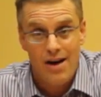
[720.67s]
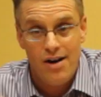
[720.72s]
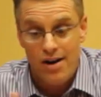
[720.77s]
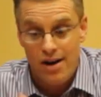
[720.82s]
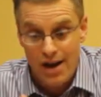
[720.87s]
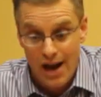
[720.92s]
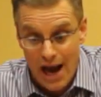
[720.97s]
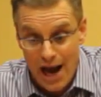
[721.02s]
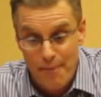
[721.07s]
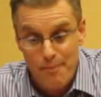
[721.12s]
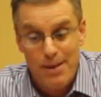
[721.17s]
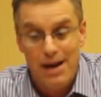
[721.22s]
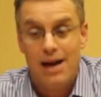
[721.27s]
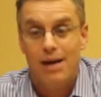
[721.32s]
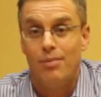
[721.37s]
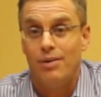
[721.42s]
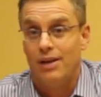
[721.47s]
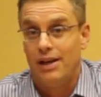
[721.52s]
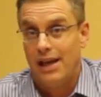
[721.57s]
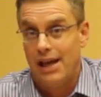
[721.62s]
not been
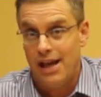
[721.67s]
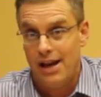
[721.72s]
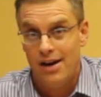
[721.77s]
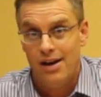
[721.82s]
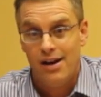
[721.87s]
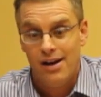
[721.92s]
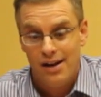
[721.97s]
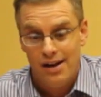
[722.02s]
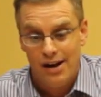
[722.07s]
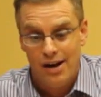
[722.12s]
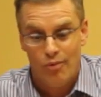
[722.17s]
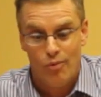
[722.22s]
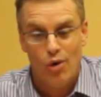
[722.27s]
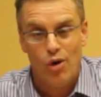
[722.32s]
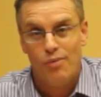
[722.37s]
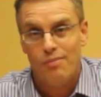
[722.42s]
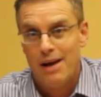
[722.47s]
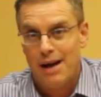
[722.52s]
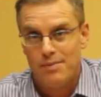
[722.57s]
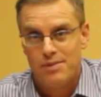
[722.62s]
able to get a
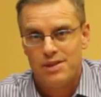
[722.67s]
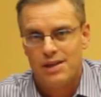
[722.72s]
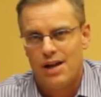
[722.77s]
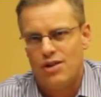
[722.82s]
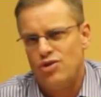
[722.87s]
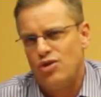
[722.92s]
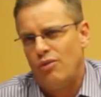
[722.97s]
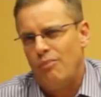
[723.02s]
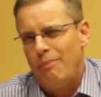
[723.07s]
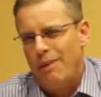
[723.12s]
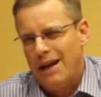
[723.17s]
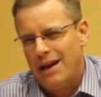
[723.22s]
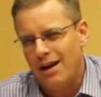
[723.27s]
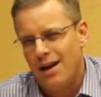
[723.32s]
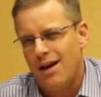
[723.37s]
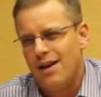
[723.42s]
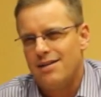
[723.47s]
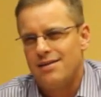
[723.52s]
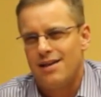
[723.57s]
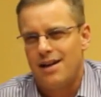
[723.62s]
roadmap scheduled
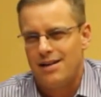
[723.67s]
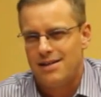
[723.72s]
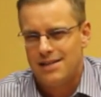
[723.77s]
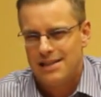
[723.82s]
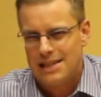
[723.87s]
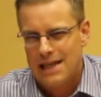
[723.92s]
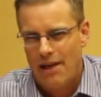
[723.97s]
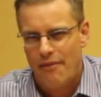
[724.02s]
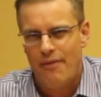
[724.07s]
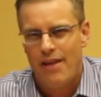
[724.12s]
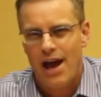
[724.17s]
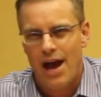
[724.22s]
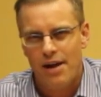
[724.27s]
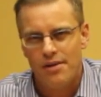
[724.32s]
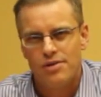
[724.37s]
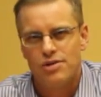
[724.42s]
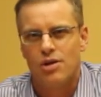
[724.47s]
because I said that.